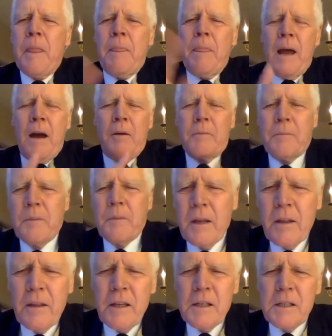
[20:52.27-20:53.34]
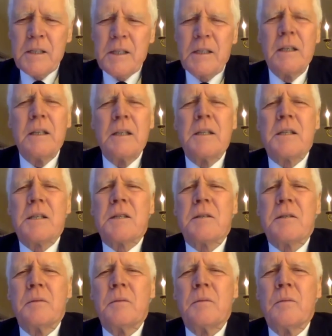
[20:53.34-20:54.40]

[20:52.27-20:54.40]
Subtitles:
Now, this is